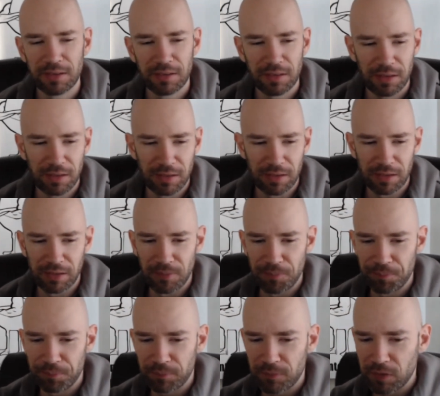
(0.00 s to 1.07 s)

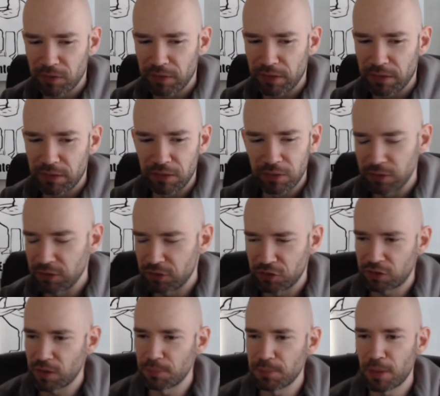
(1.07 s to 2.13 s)
to you
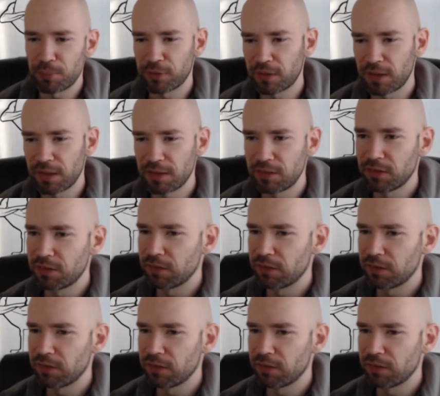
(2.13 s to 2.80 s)
just come up with an idea and